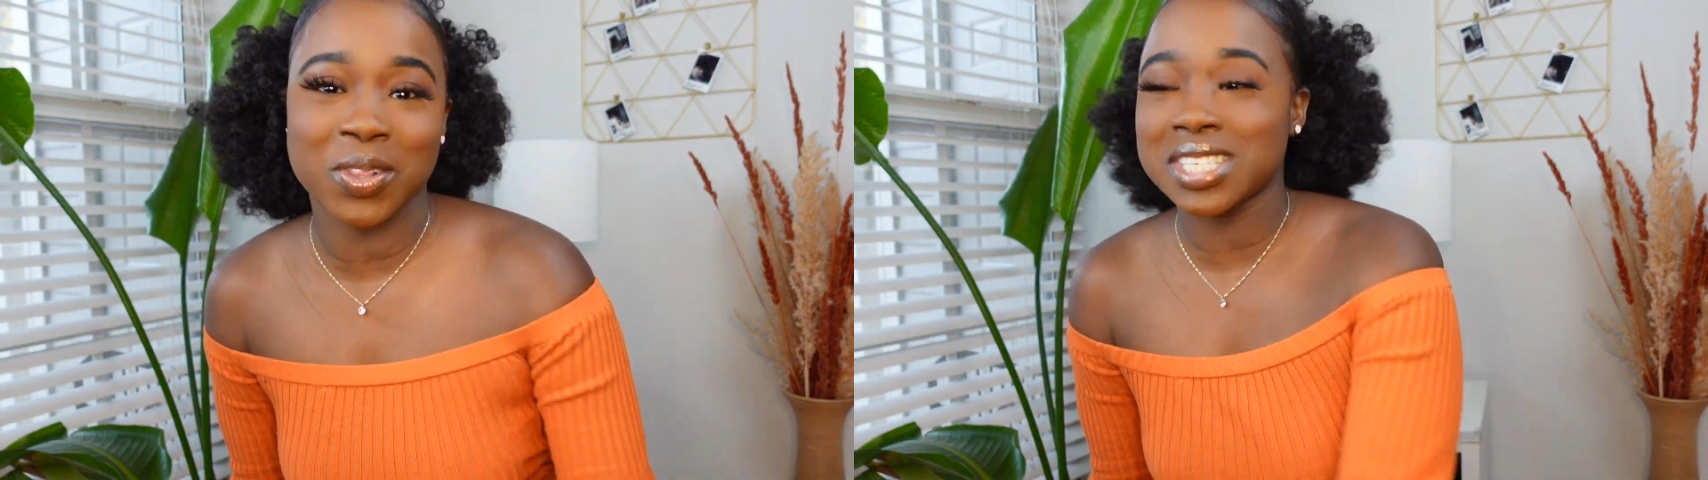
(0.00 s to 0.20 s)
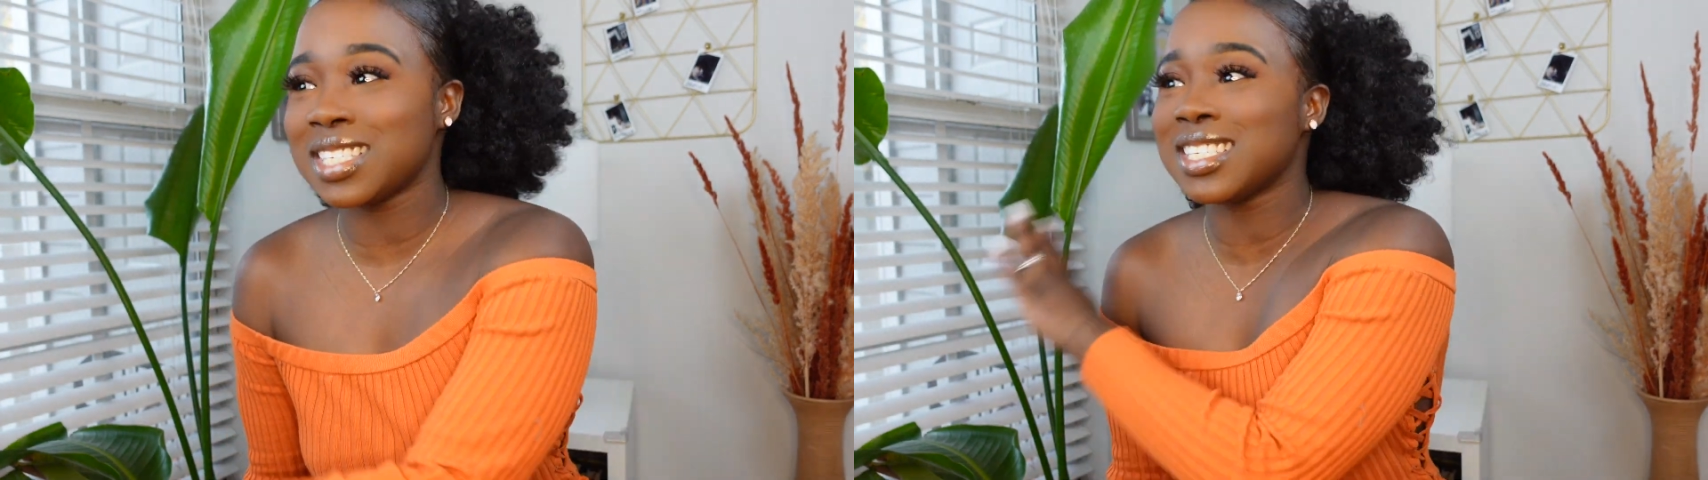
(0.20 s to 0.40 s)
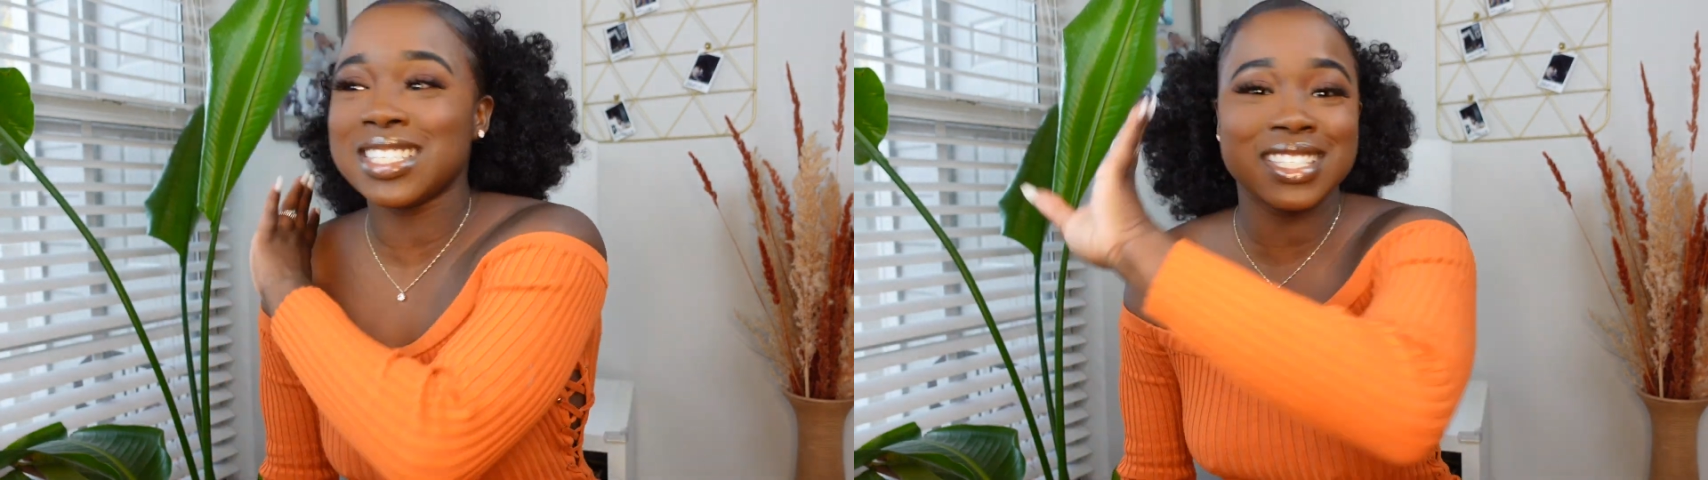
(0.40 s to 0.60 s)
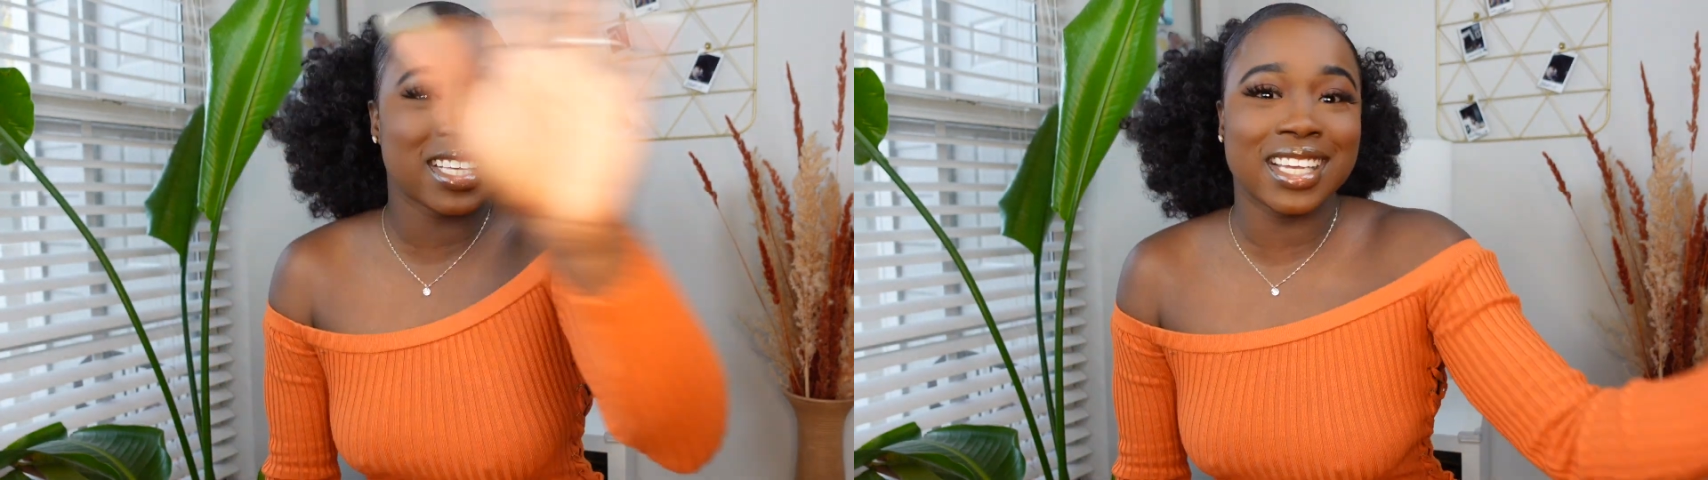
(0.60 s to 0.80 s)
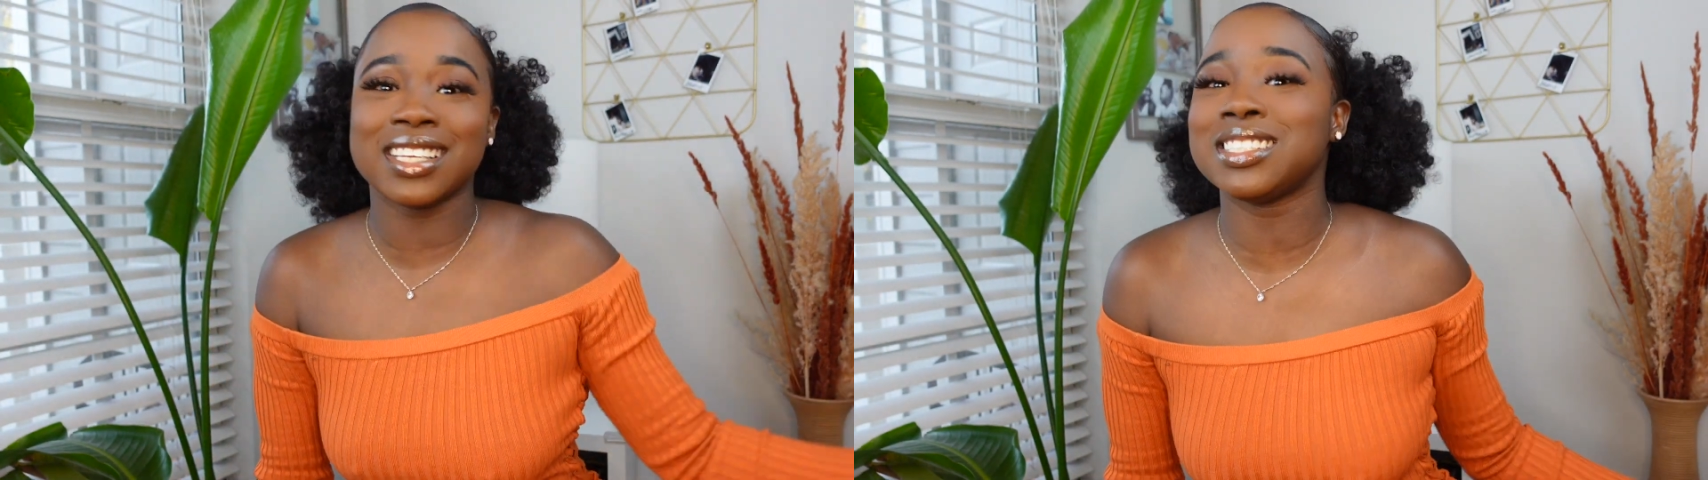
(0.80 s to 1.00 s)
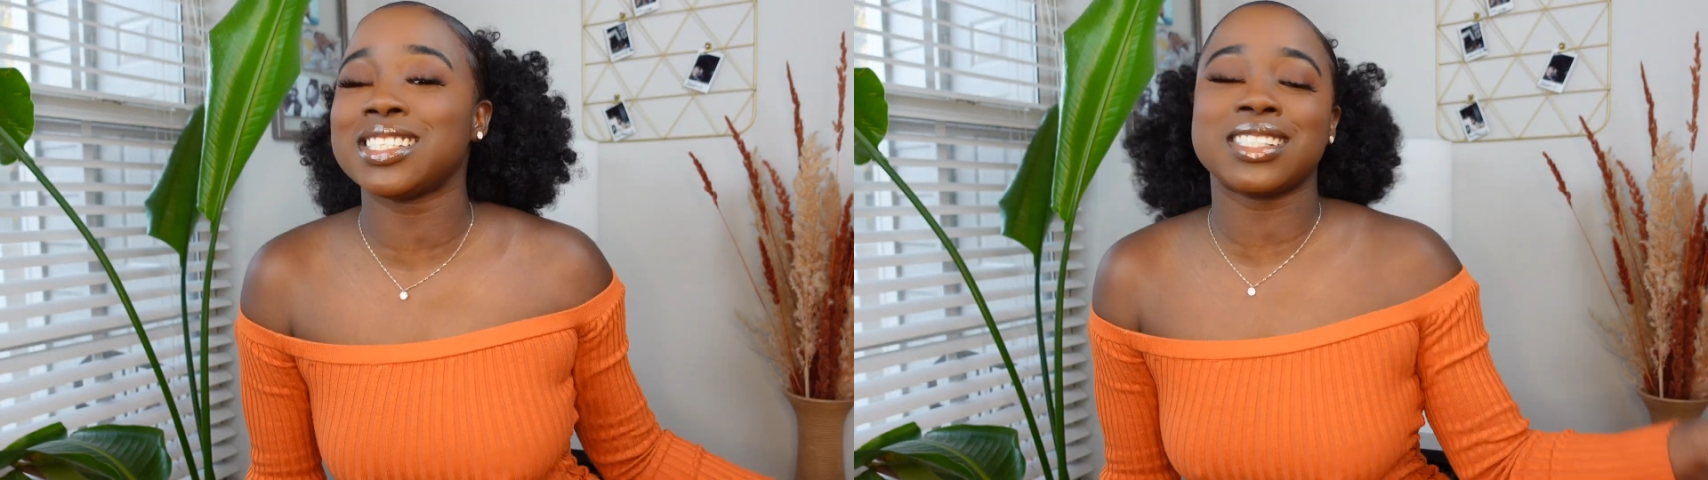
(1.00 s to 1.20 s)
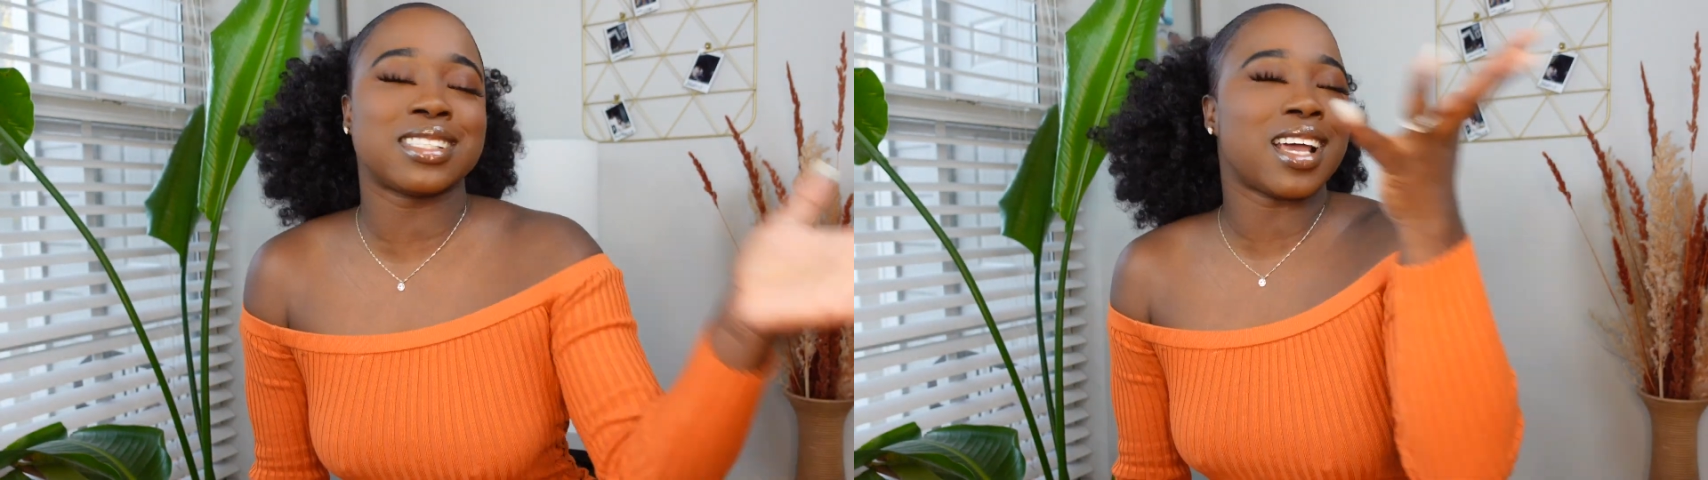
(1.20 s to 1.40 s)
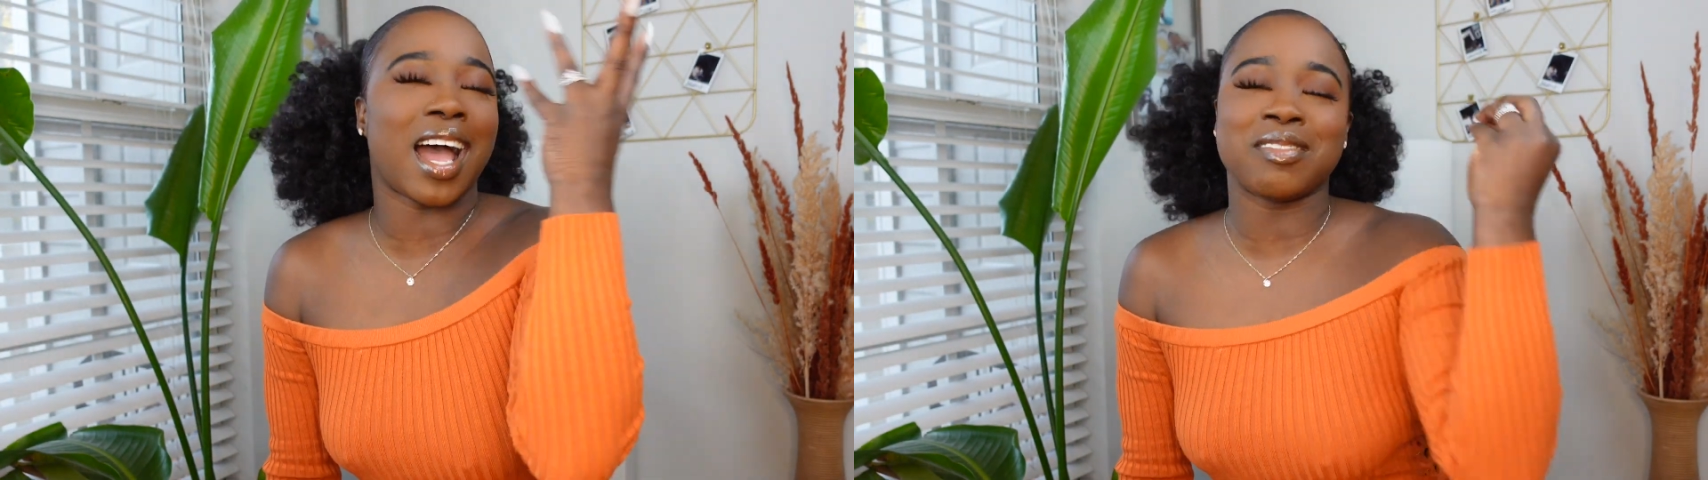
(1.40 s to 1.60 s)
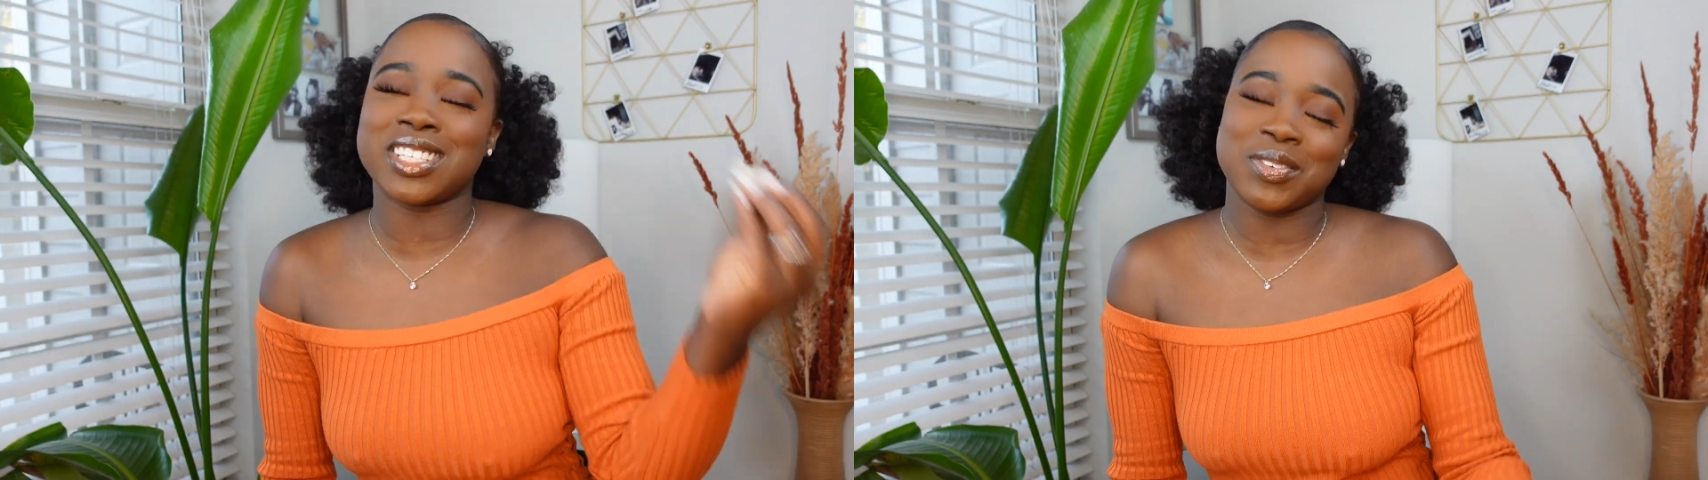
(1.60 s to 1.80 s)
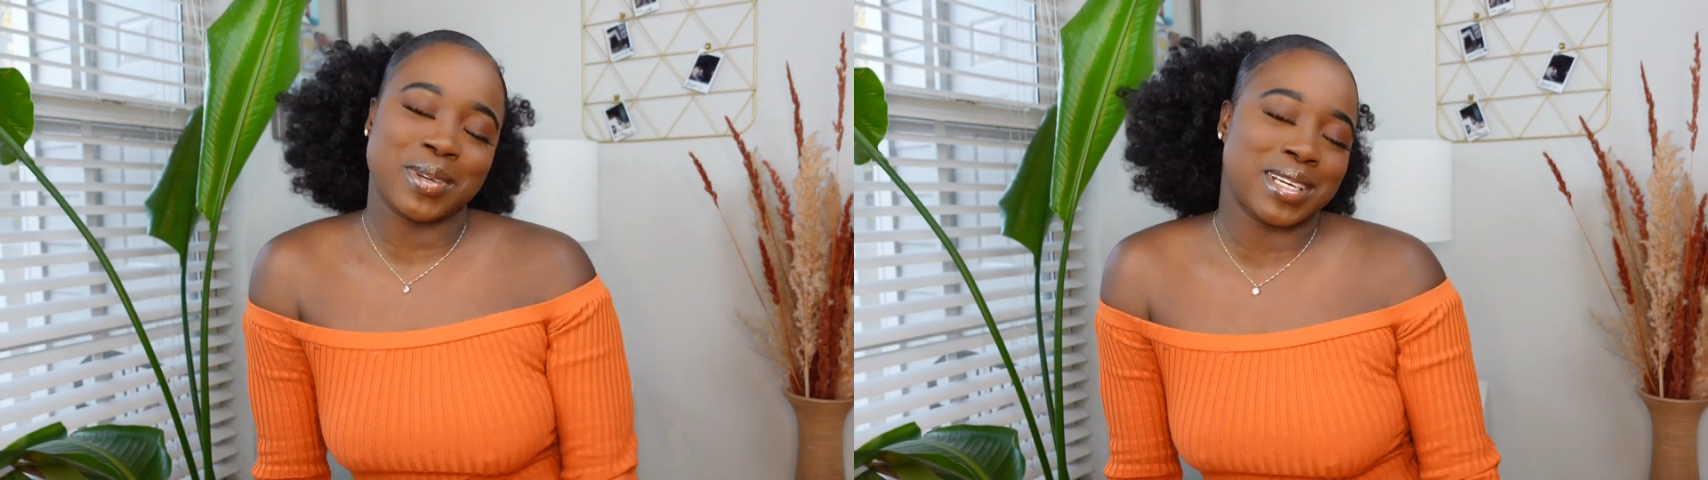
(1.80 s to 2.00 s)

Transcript: This is just, I'm super